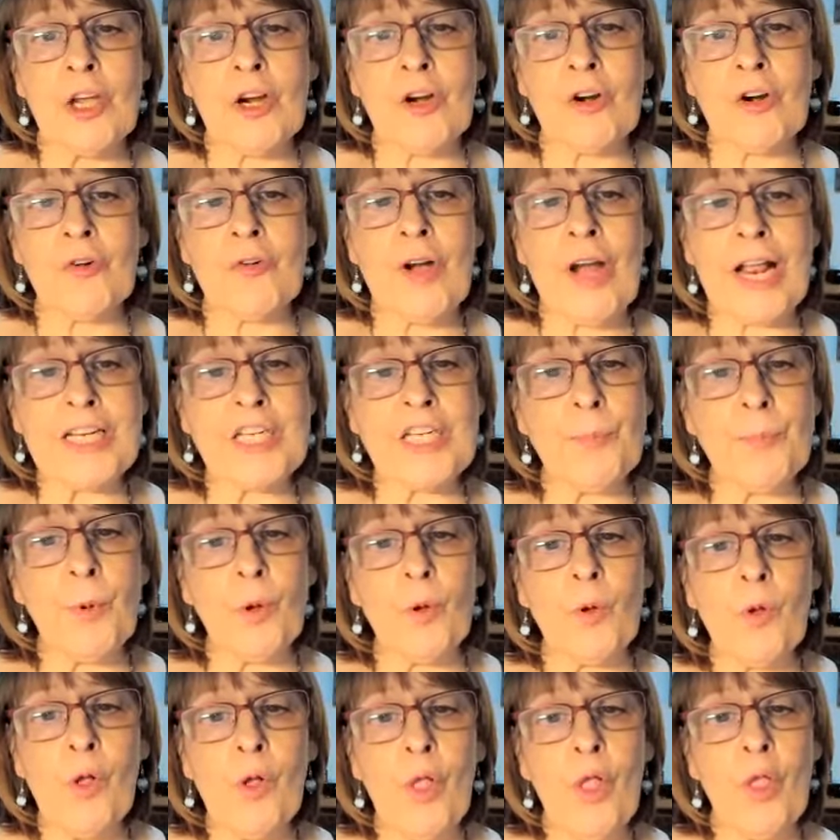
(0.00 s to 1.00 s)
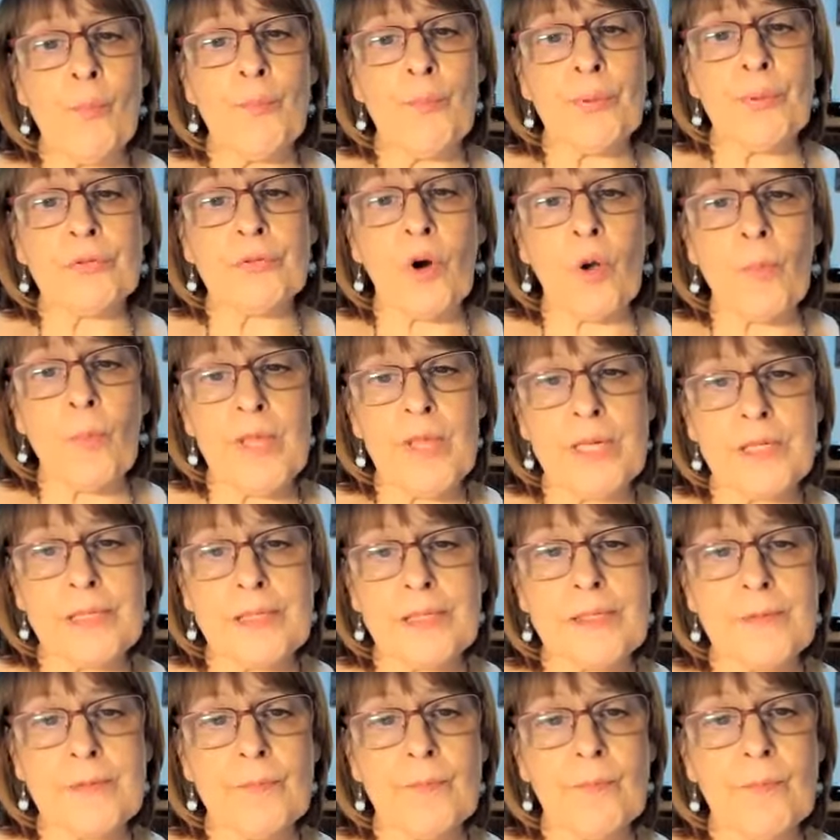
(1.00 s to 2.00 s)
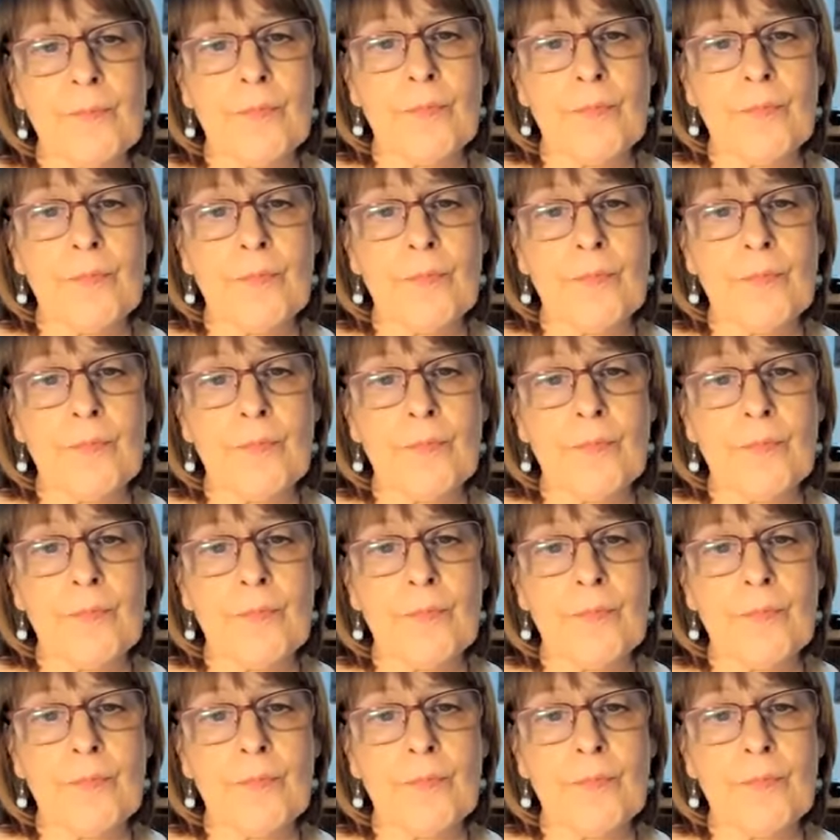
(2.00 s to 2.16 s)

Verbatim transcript: Credible promise